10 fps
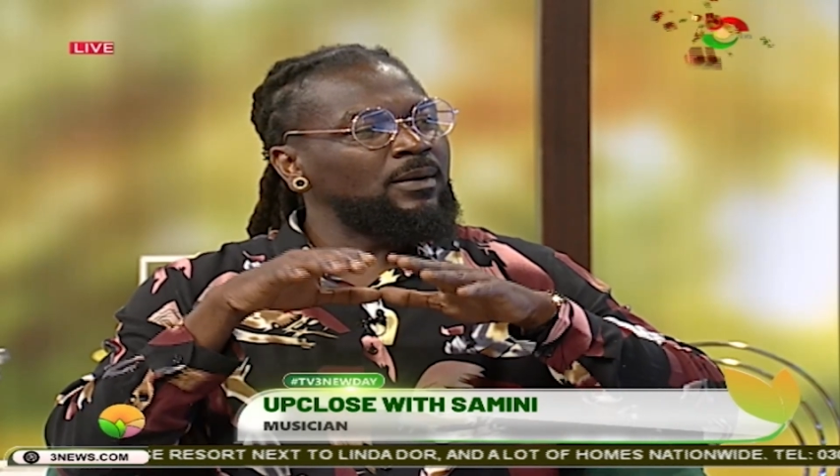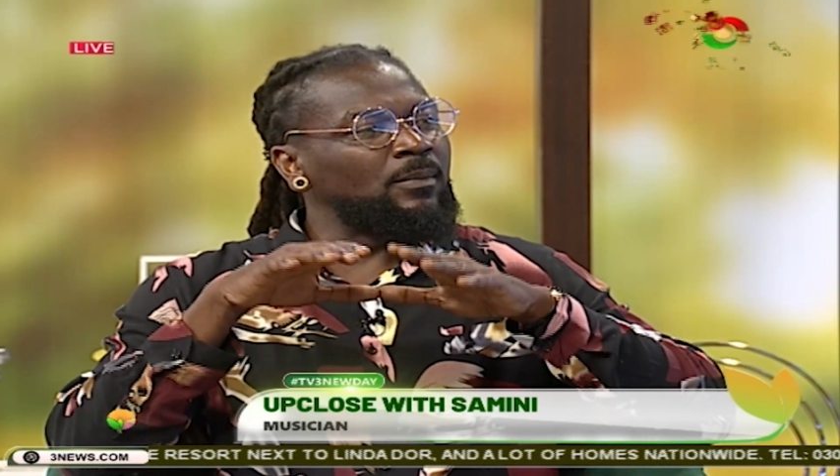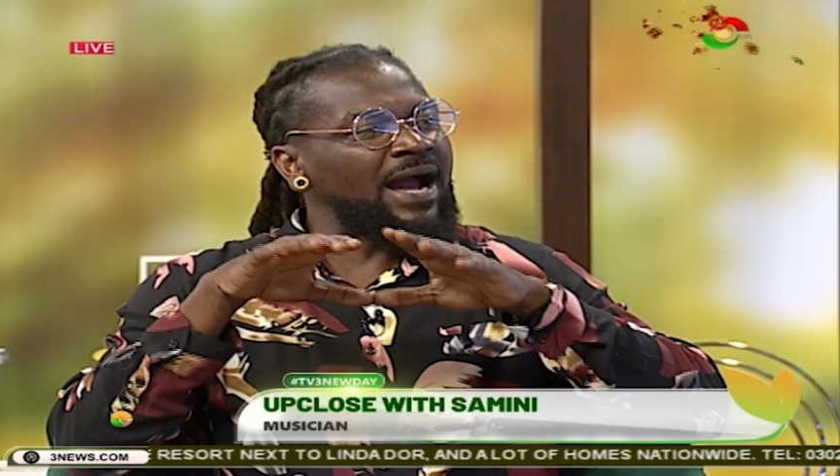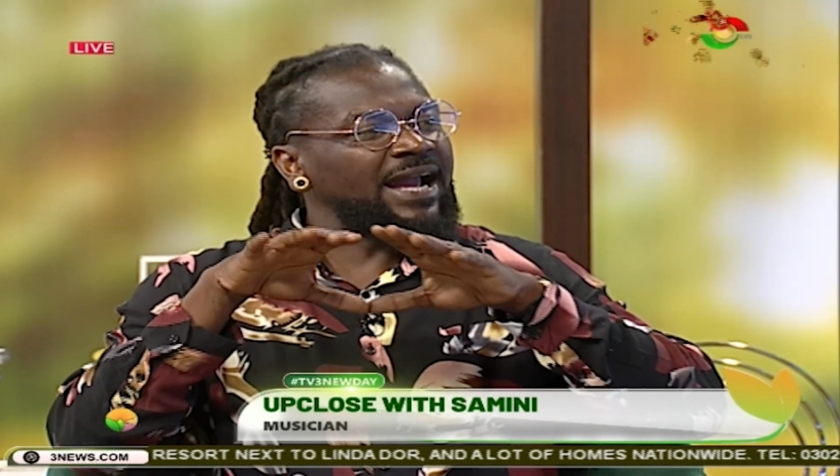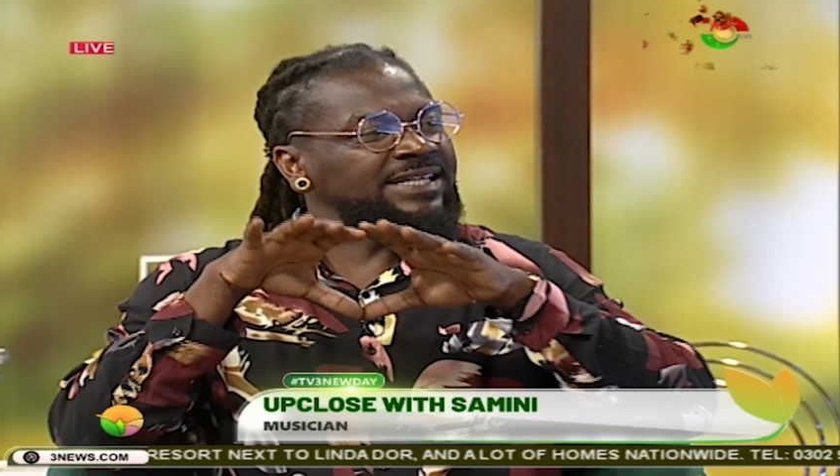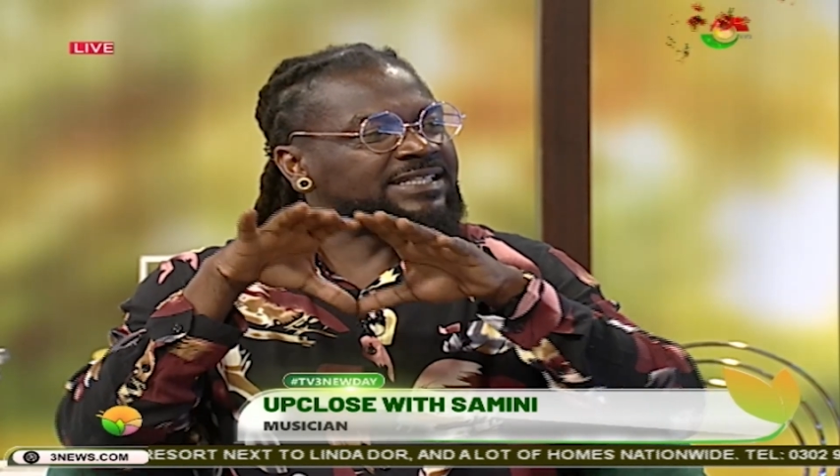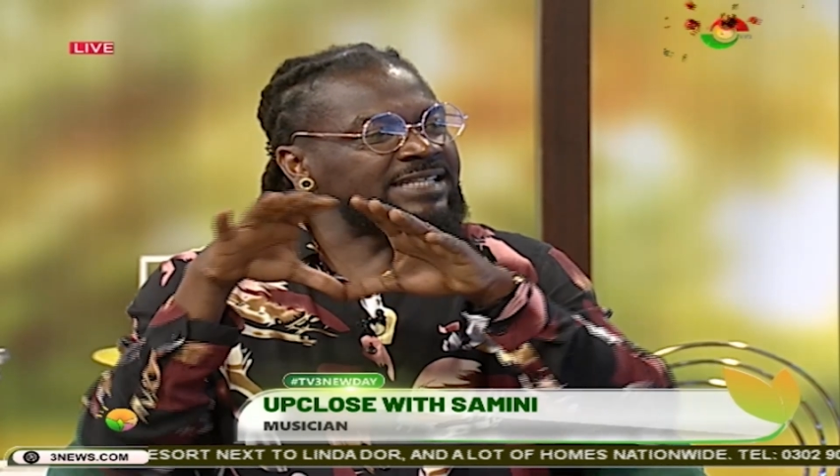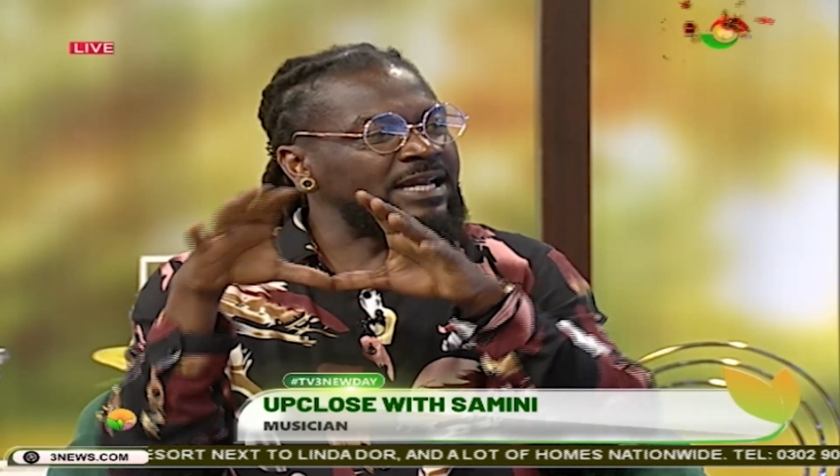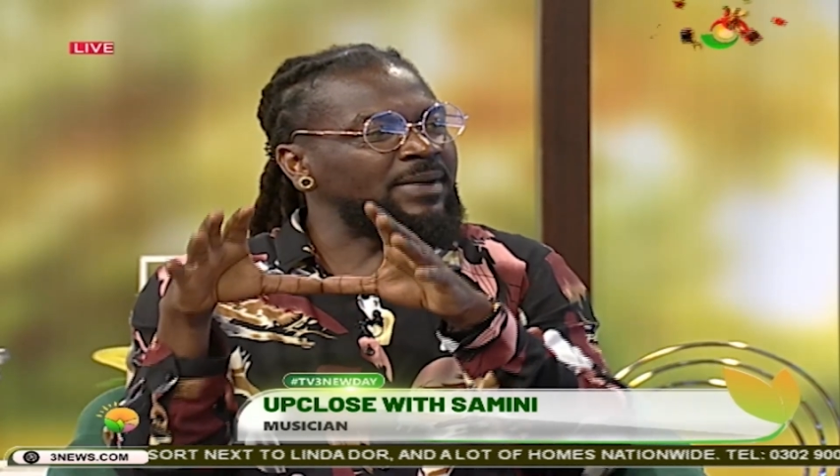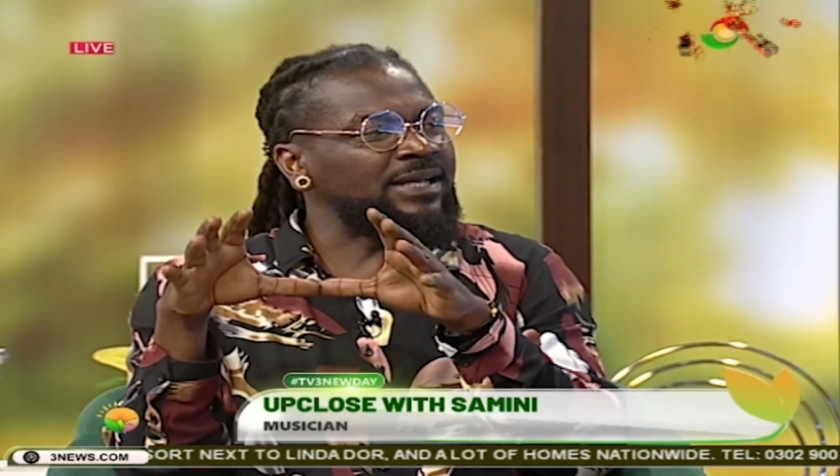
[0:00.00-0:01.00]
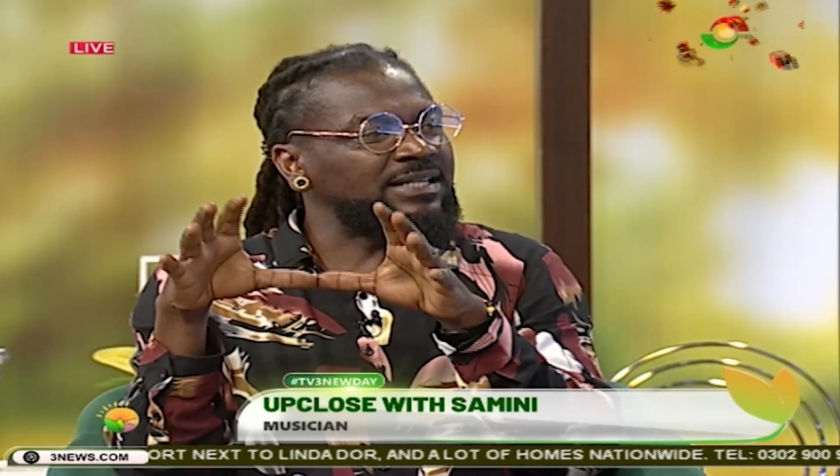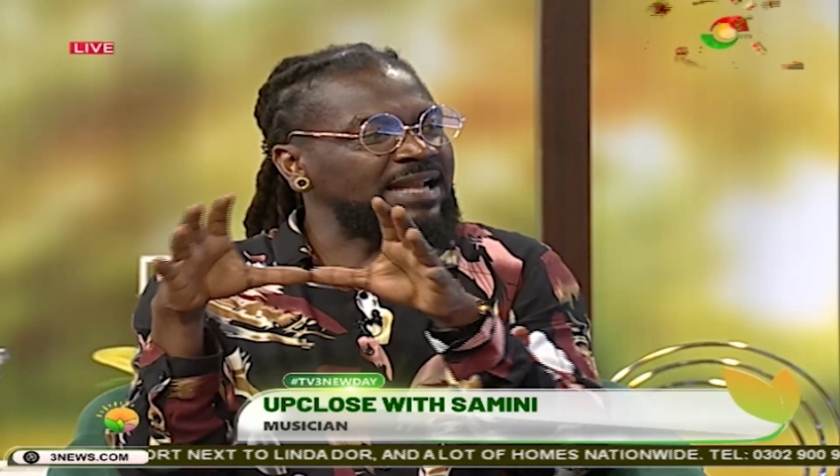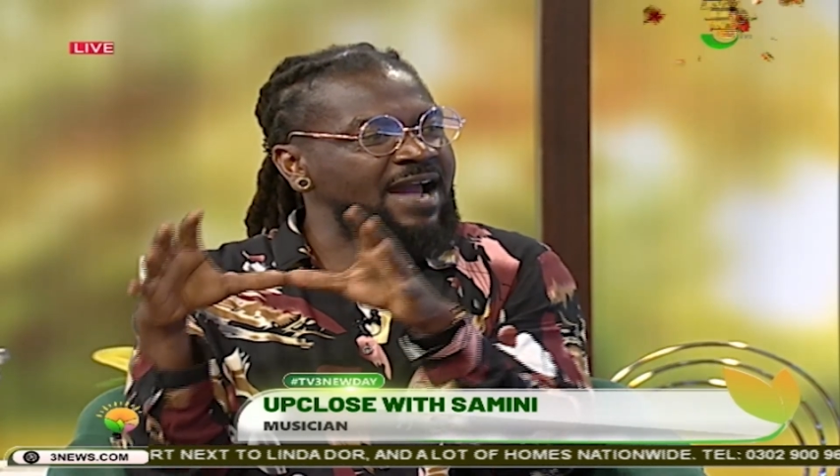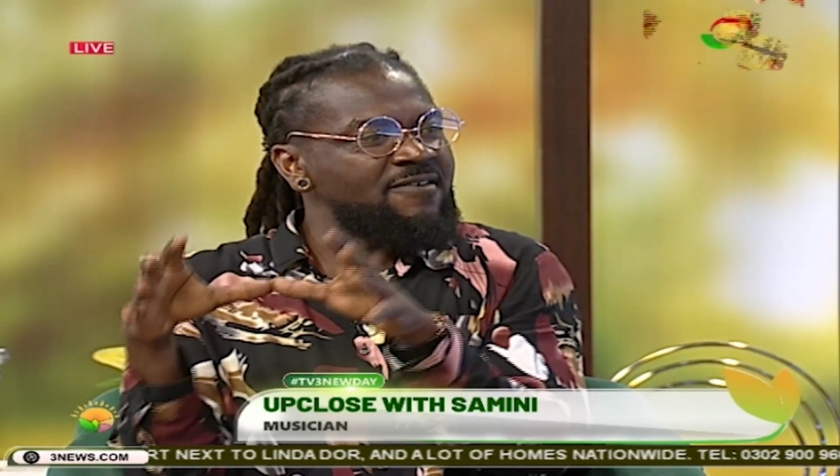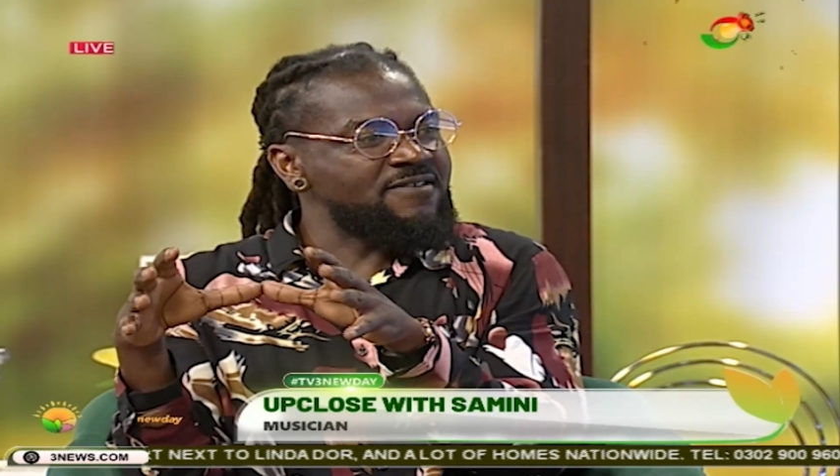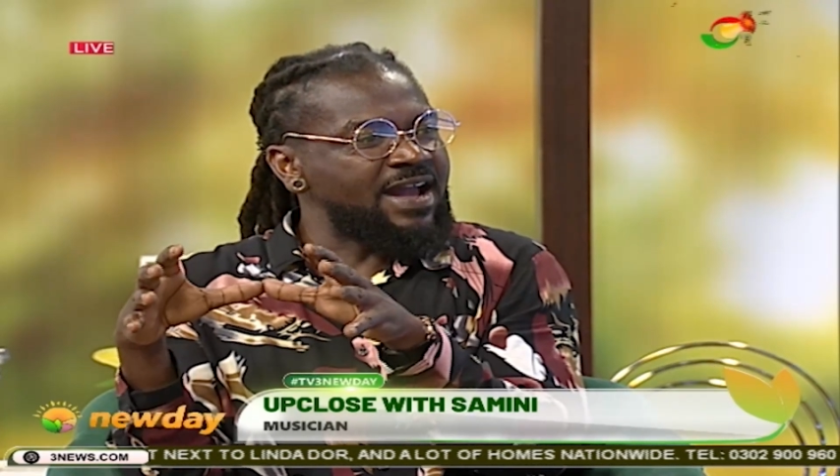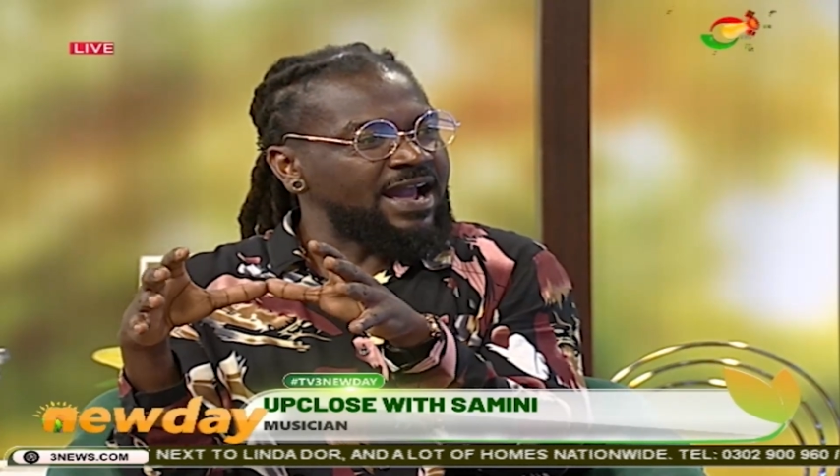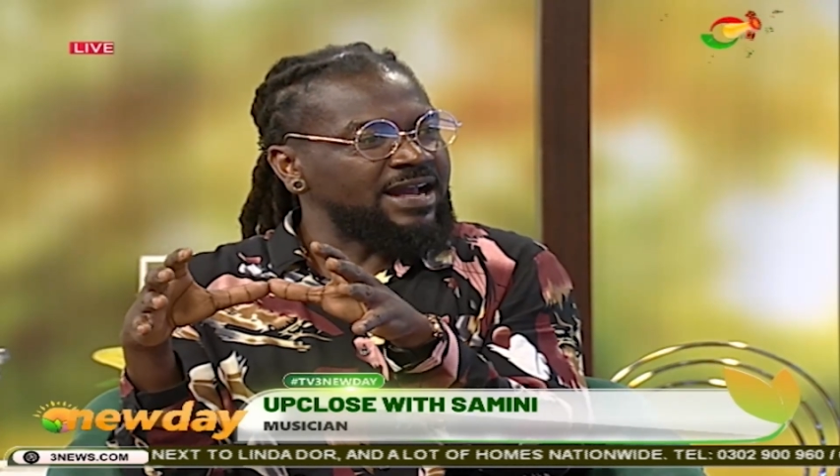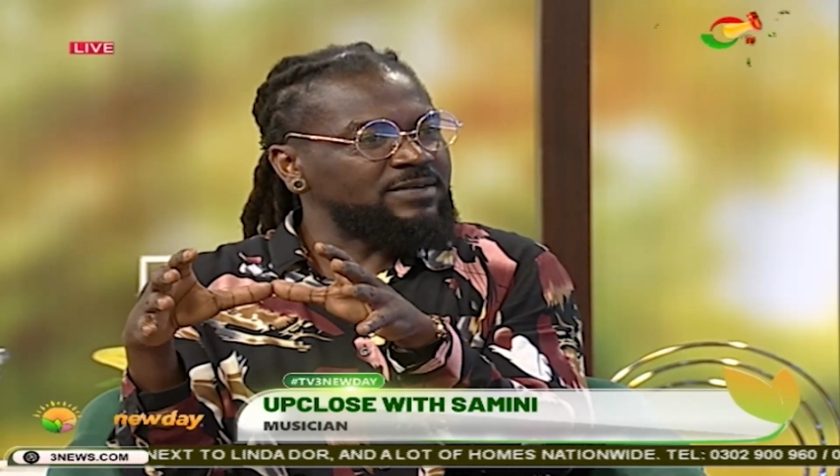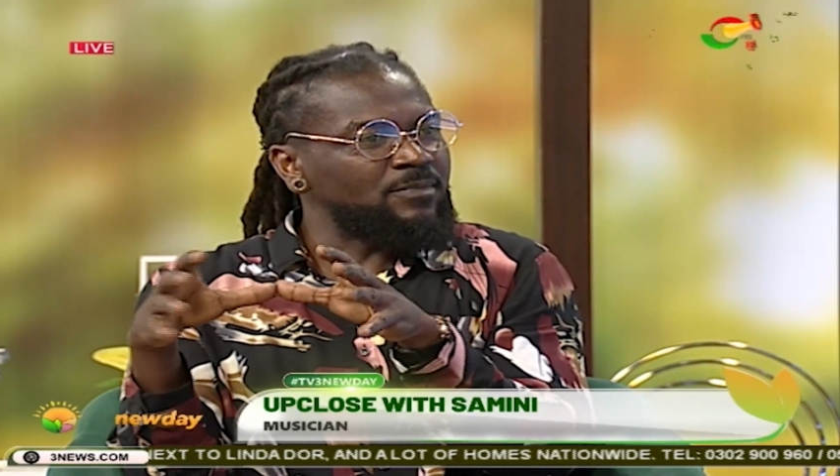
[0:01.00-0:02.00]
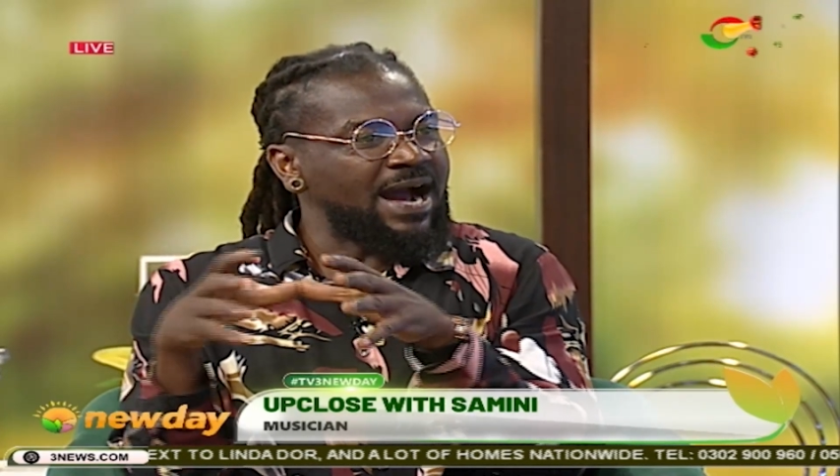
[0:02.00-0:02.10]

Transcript: my entertainment life and mm-hmm.